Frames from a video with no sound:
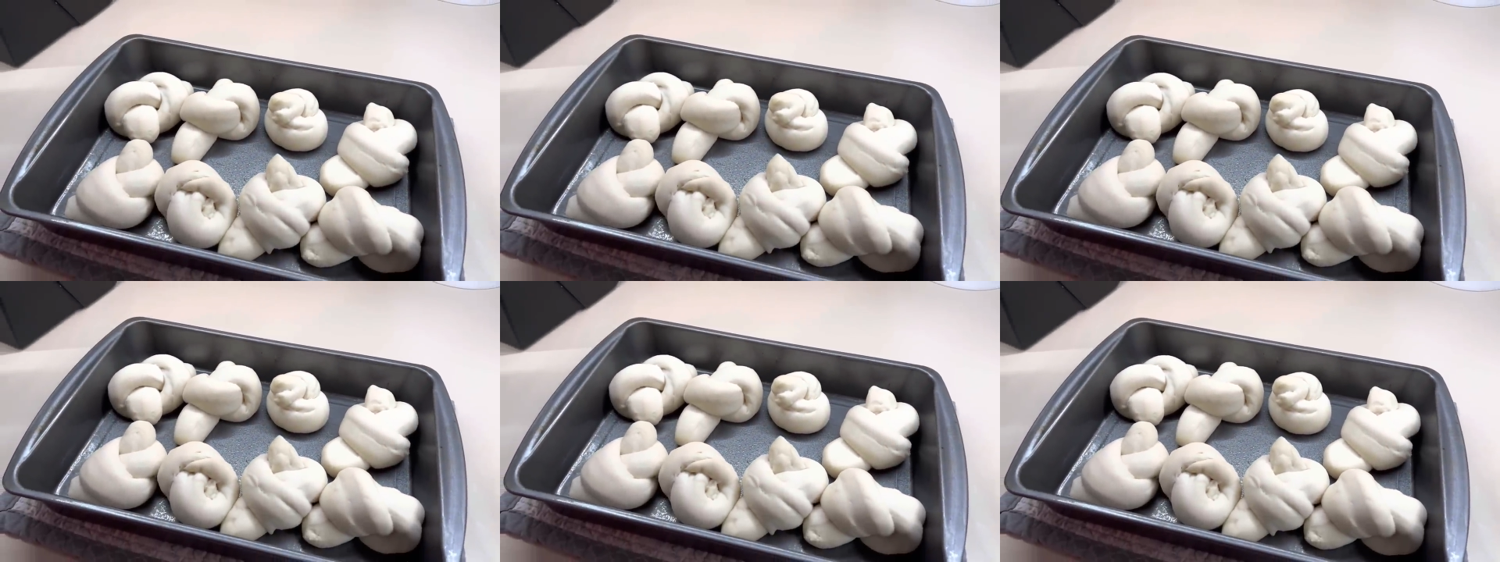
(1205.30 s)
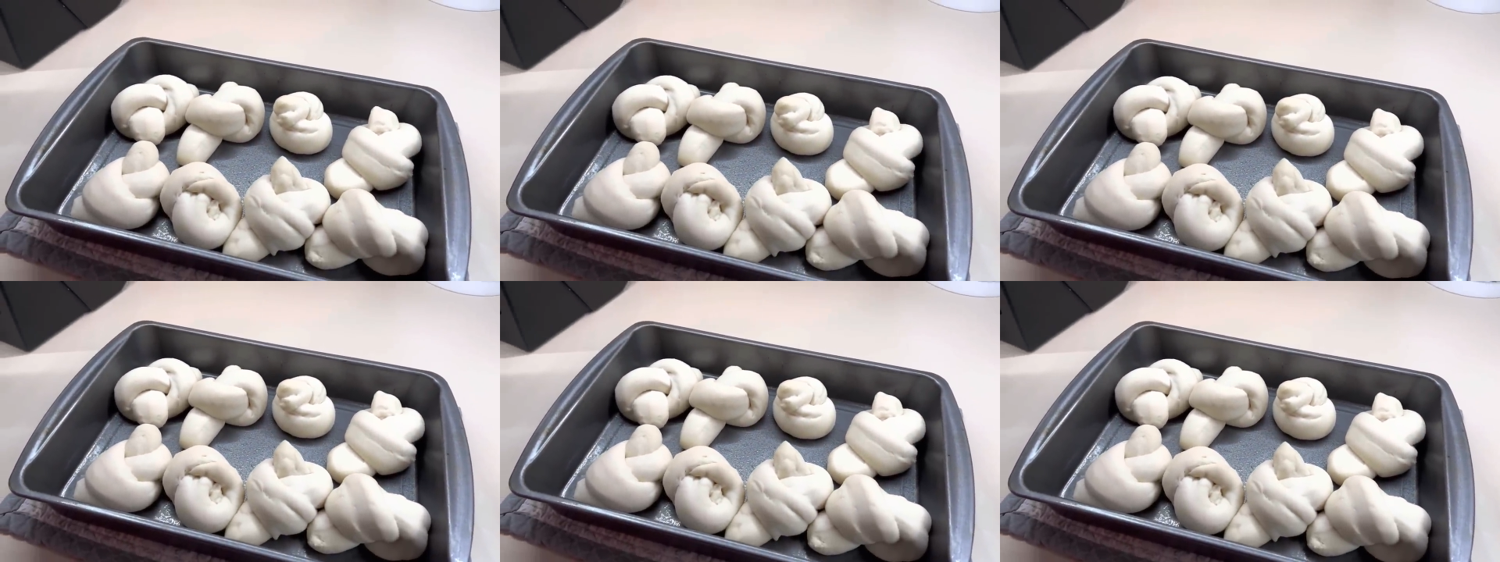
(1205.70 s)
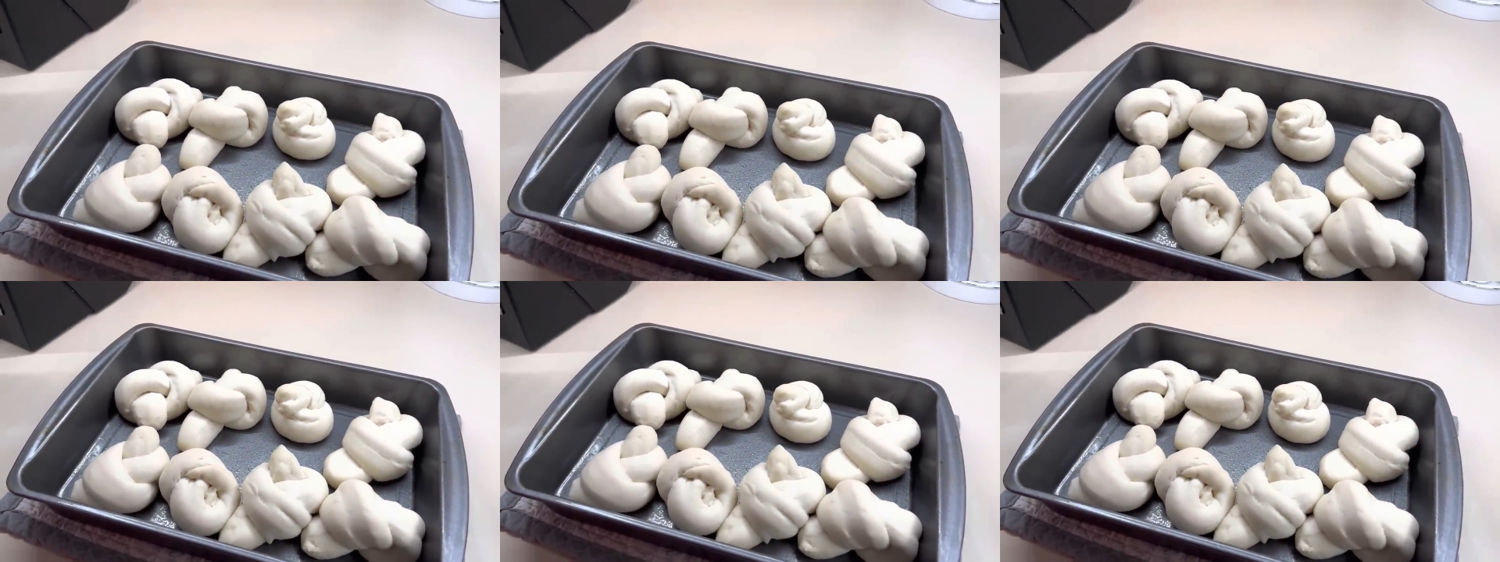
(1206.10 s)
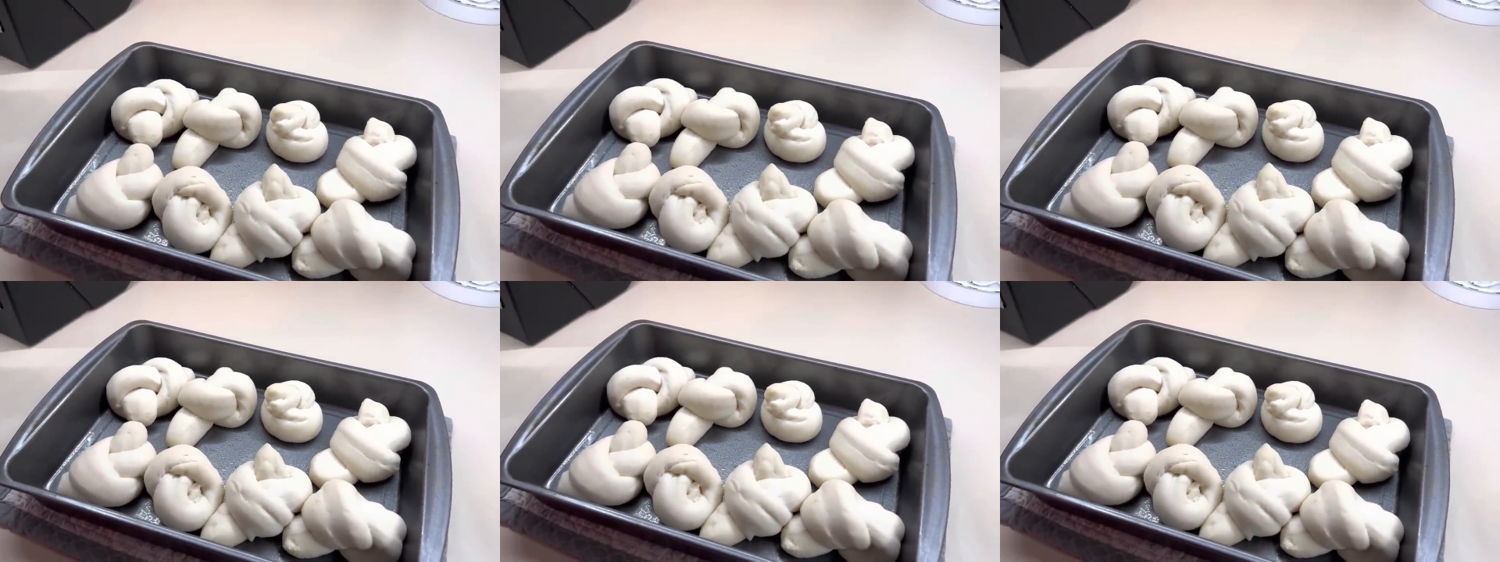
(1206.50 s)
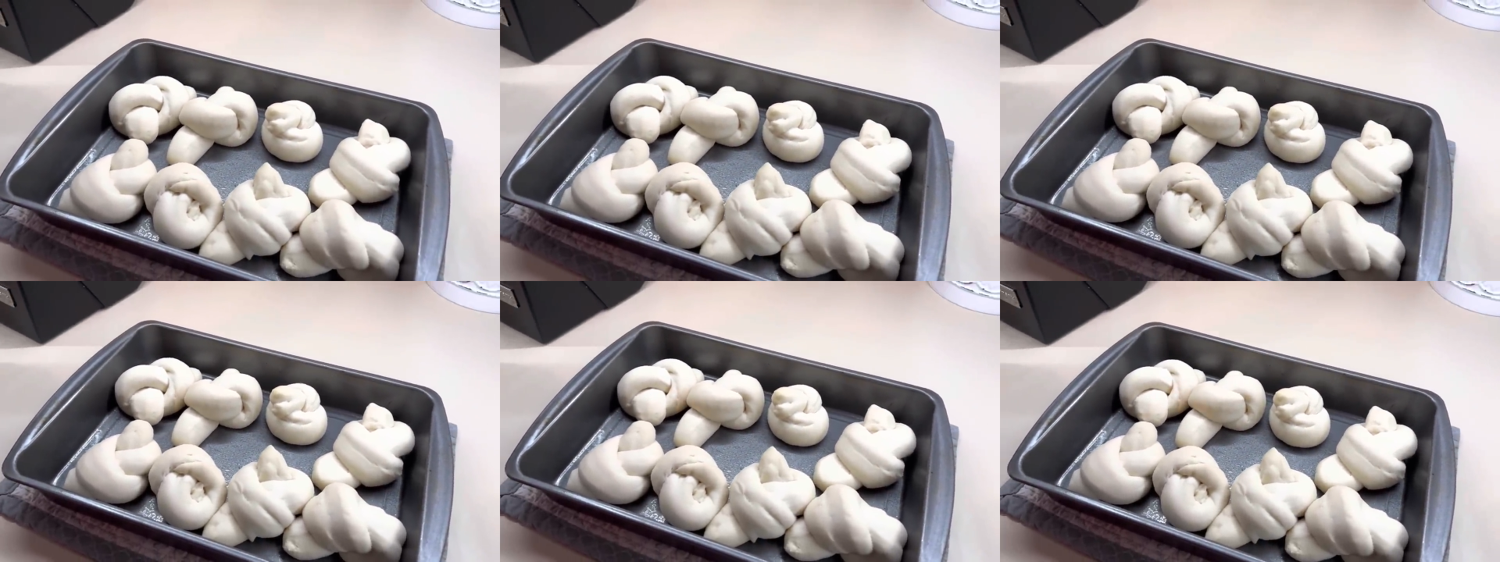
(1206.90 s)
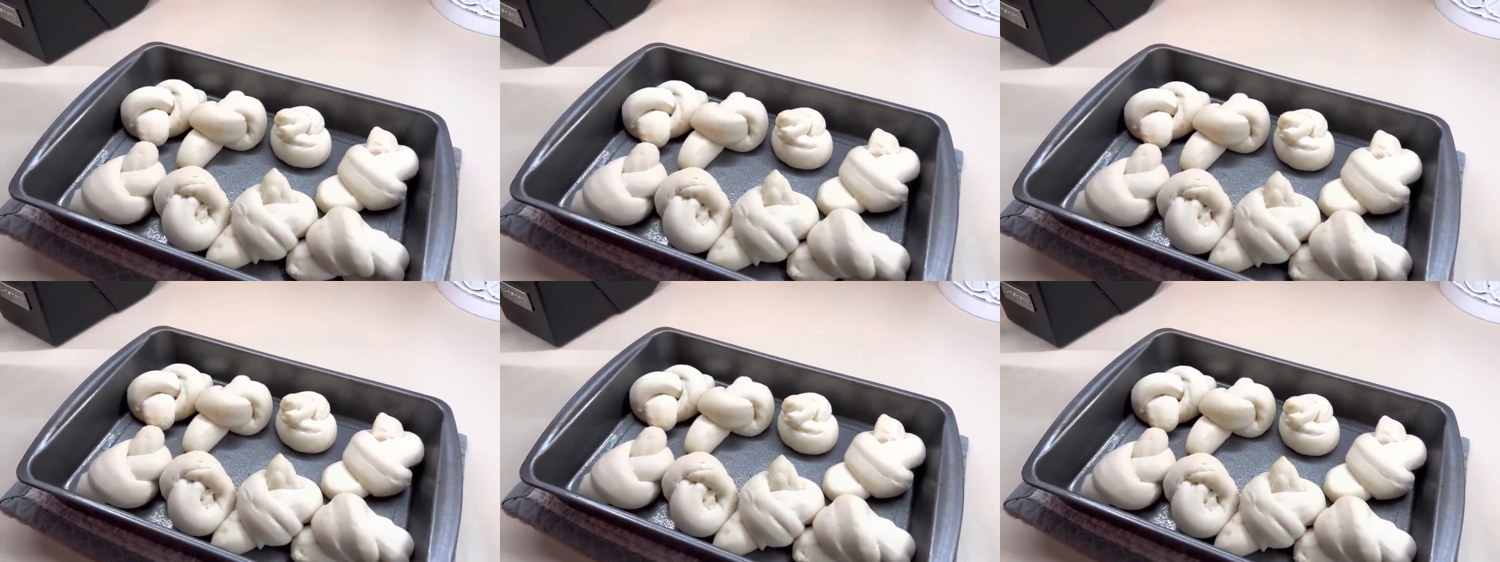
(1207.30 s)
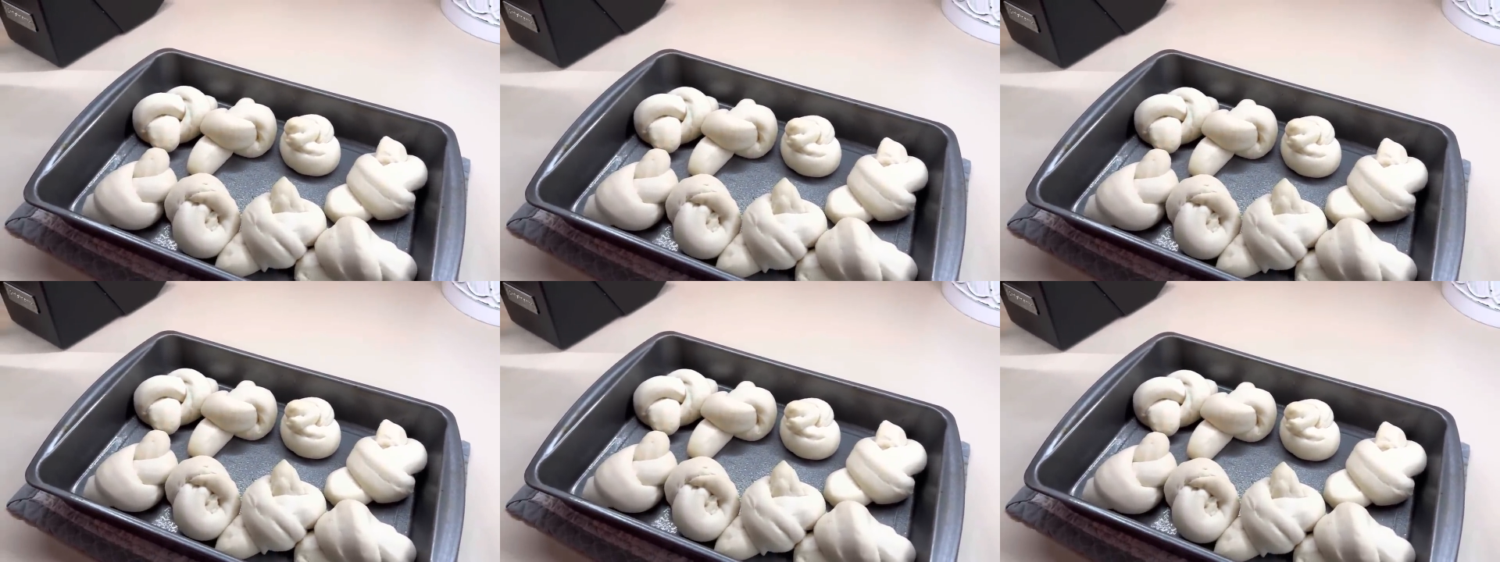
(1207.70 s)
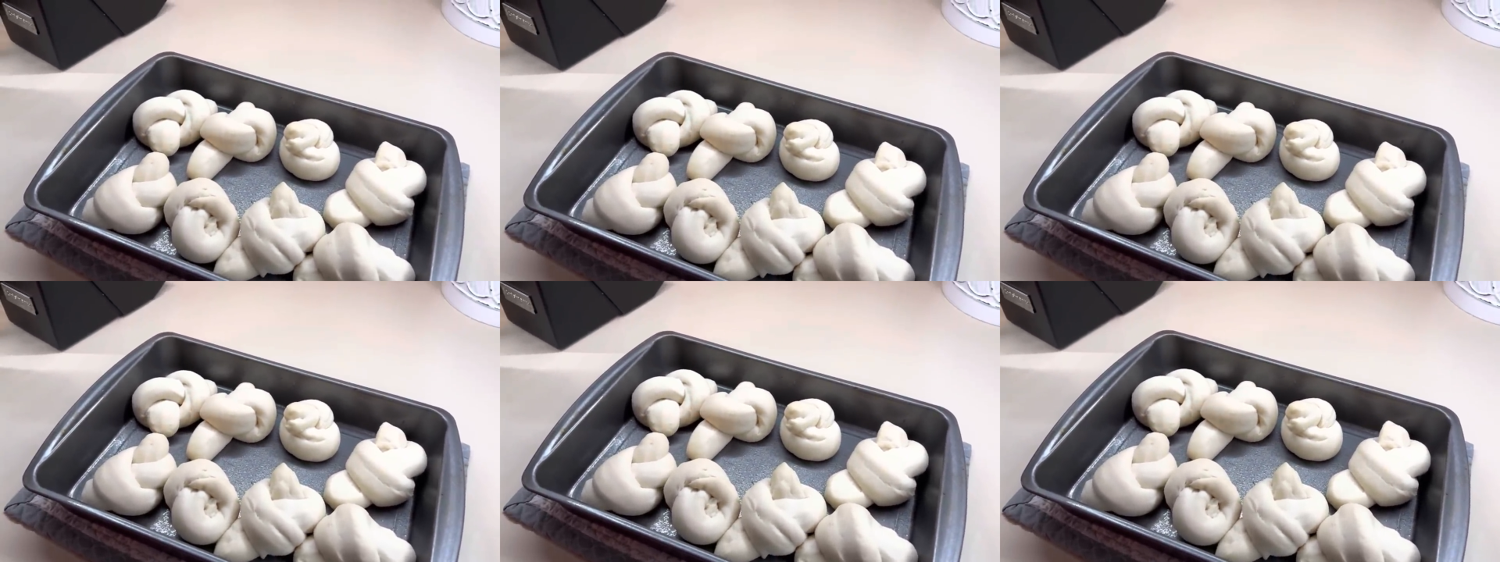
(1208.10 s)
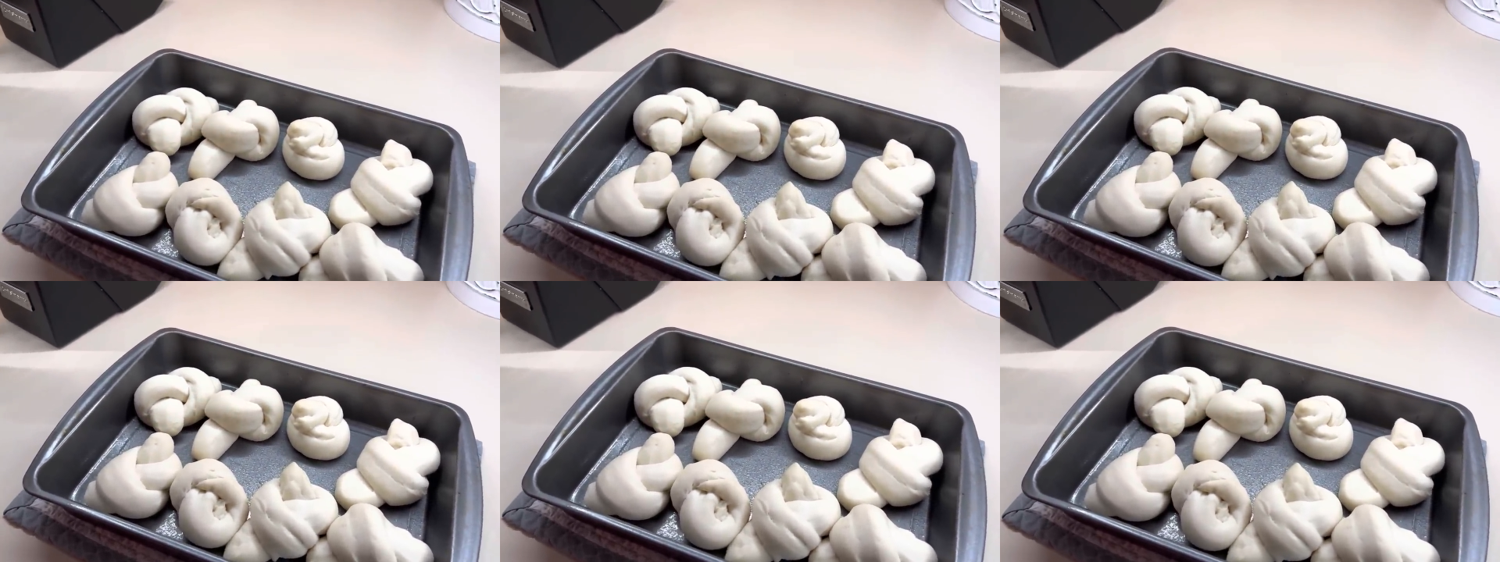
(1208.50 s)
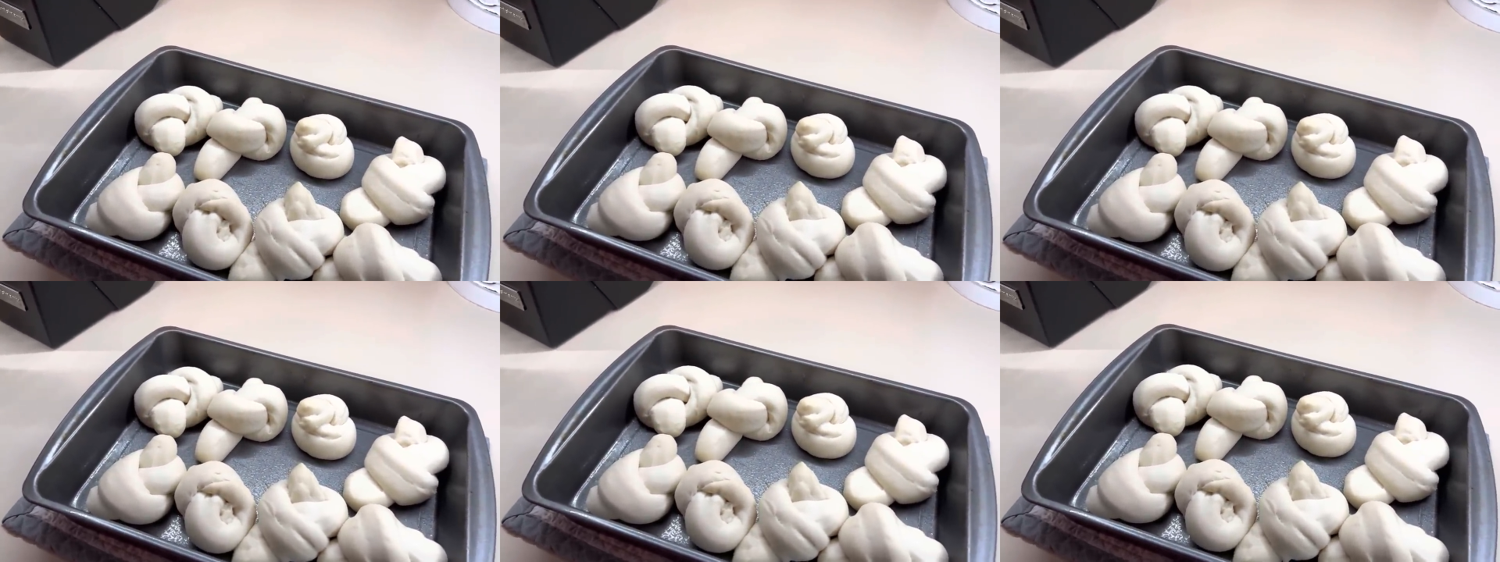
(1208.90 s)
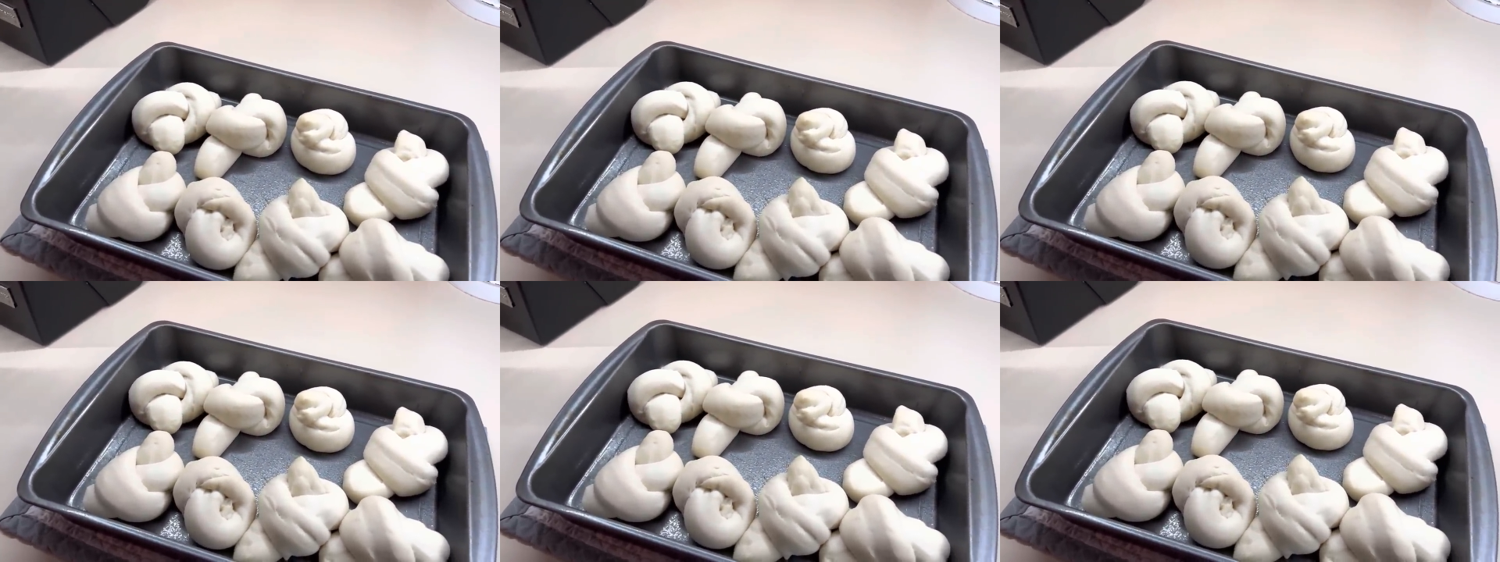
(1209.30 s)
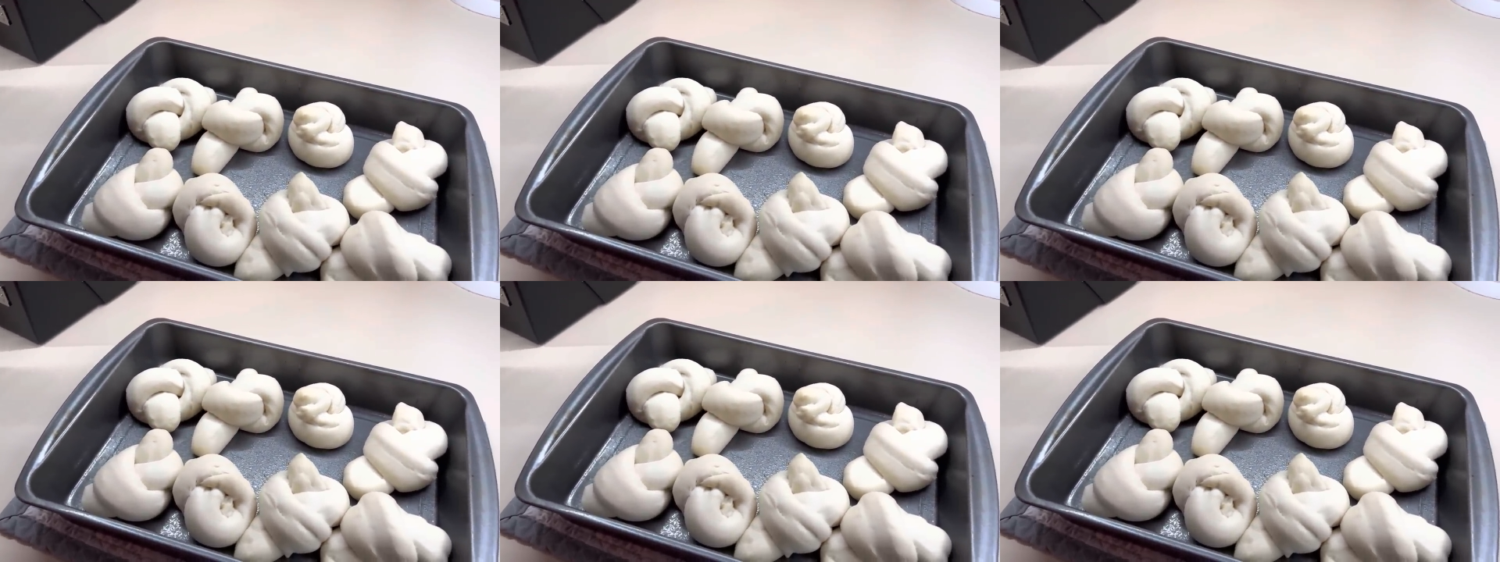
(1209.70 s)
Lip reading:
No face is visible, so there are no lips to read.